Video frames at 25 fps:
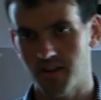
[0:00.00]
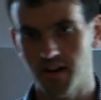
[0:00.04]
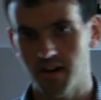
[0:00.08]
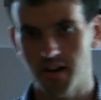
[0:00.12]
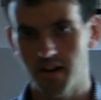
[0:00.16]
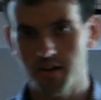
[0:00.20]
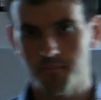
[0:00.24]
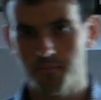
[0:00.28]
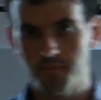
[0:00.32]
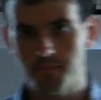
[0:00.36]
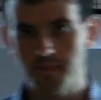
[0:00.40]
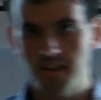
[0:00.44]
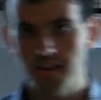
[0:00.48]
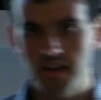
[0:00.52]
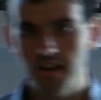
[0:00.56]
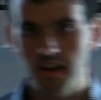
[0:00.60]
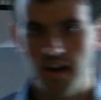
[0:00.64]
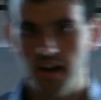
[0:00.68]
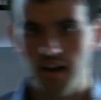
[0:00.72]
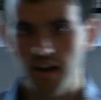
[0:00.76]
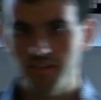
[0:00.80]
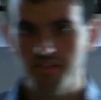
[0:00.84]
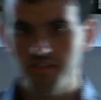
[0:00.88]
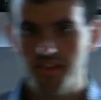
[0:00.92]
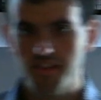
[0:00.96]
Um,
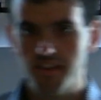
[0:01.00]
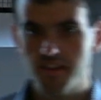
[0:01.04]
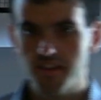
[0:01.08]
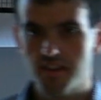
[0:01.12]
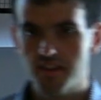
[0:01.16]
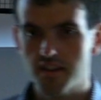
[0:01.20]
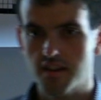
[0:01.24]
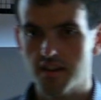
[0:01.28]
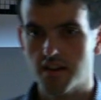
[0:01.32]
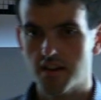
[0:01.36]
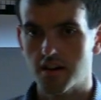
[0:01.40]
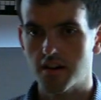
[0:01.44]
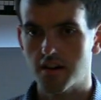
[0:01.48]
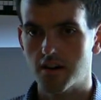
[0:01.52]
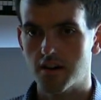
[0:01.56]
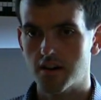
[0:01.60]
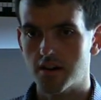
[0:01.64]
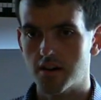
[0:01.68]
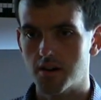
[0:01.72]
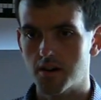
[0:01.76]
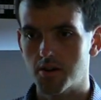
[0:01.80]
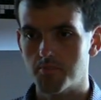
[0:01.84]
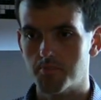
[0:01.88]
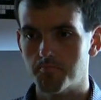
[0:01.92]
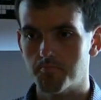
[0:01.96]
the
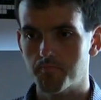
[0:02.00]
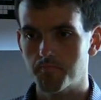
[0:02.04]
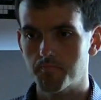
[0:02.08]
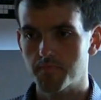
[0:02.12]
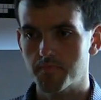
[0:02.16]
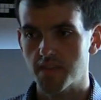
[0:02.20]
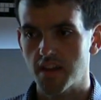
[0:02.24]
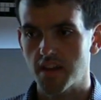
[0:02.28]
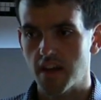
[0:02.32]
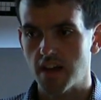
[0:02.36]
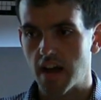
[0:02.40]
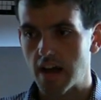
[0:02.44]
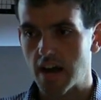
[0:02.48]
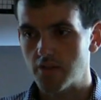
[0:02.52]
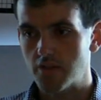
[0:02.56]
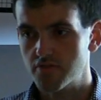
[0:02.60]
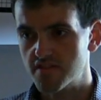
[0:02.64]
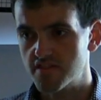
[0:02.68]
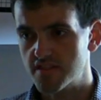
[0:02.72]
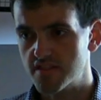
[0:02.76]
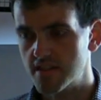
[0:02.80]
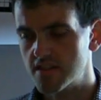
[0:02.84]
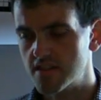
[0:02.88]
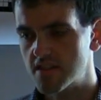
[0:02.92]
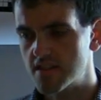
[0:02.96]
um, I would
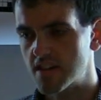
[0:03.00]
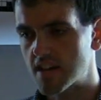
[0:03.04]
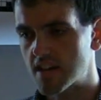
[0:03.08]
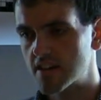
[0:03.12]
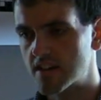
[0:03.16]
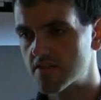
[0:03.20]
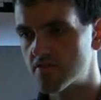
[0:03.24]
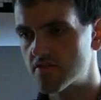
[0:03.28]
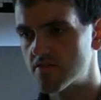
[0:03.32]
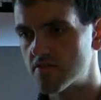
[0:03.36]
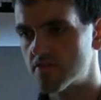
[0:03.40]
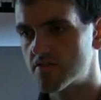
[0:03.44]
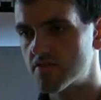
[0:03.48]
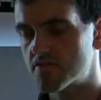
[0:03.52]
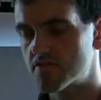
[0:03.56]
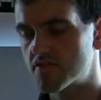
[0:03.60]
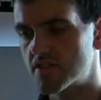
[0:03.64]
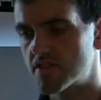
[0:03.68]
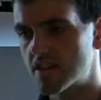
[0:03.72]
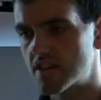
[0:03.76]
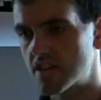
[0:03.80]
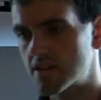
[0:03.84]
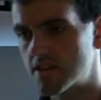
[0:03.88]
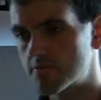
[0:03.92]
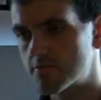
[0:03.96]
say the answer is
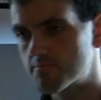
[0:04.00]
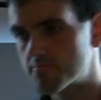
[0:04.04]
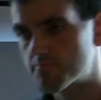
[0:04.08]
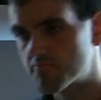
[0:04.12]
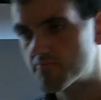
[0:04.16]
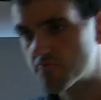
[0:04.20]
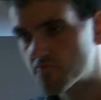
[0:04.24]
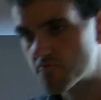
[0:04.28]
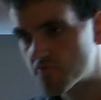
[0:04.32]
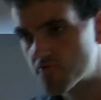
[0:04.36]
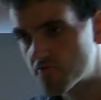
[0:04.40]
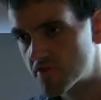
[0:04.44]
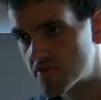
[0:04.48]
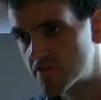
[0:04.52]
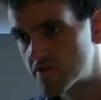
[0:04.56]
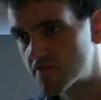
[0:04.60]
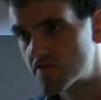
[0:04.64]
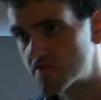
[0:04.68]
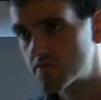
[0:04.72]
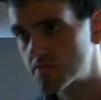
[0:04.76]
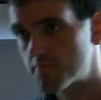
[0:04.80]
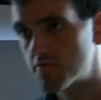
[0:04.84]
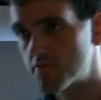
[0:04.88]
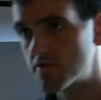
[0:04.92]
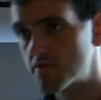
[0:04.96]
in
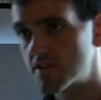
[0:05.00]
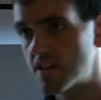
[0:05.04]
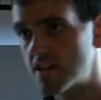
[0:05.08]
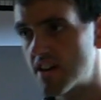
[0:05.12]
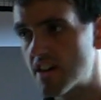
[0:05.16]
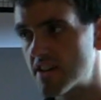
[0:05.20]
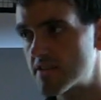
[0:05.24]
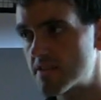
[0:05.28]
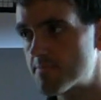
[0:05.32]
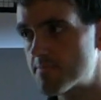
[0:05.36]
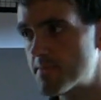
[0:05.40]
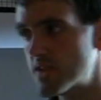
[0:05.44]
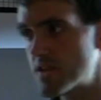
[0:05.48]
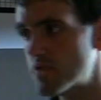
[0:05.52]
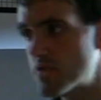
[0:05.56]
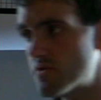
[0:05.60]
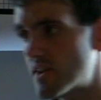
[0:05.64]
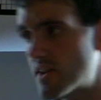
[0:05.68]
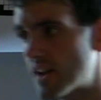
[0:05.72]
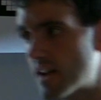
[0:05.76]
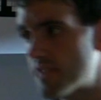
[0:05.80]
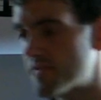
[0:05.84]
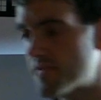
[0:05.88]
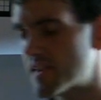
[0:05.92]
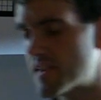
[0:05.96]
principle, yes, but you would
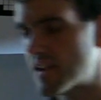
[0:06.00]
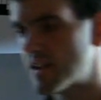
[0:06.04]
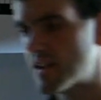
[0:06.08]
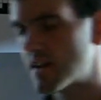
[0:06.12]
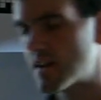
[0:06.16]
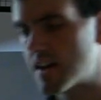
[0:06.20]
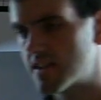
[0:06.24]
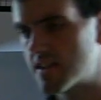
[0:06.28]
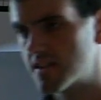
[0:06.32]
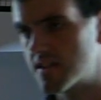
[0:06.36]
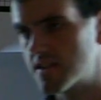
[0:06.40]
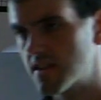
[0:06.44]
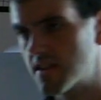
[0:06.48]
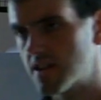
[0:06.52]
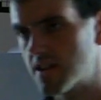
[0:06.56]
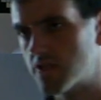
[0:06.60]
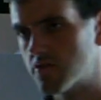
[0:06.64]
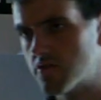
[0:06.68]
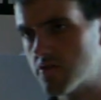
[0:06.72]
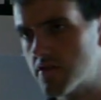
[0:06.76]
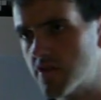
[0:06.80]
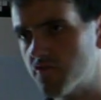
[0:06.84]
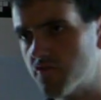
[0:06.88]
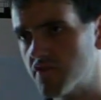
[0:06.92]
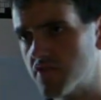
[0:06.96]
have, it, I think that
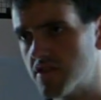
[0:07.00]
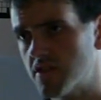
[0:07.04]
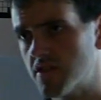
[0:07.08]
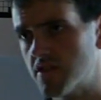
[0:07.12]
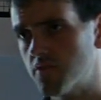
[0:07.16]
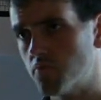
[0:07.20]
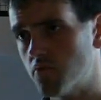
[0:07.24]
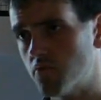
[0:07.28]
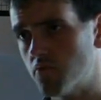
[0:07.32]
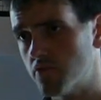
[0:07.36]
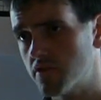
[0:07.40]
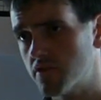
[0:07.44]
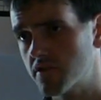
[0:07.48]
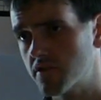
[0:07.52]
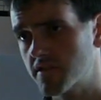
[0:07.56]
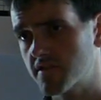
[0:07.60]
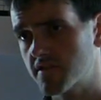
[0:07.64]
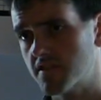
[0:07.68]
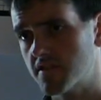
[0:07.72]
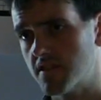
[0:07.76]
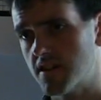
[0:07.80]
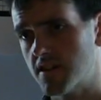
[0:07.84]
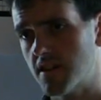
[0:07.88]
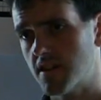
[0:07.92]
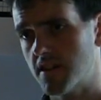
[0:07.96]
only really works
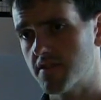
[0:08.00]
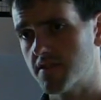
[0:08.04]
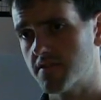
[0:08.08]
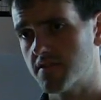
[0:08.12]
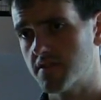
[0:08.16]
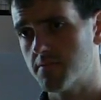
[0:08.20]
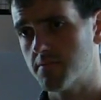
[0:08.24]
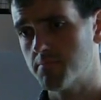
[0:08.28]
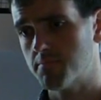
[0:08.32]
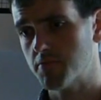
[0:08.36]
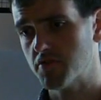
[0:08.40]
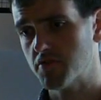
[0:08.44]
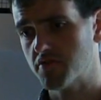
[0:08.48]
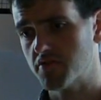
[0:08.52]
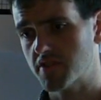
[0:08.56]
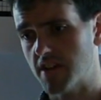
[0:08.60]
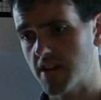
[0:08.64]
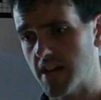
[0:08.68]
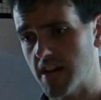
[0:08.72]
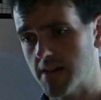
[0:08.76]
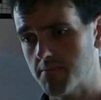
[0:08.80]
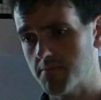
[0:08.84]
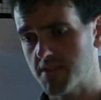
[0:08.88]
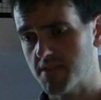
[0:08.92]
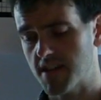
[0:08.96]
in a simpler
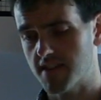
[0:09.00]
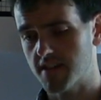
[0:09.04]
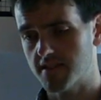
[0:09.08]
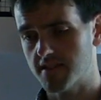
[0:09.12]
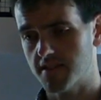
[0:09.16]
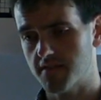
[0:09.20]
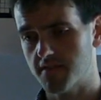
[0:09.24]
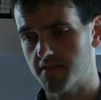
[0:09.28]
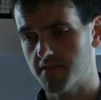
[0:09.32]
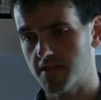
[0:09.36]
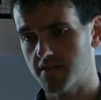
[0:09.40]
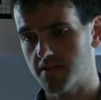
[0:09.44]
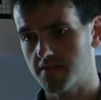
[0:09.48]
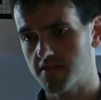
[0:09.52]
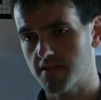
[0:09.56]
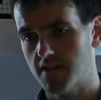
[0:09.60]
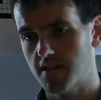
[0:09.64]
game, the idea of these.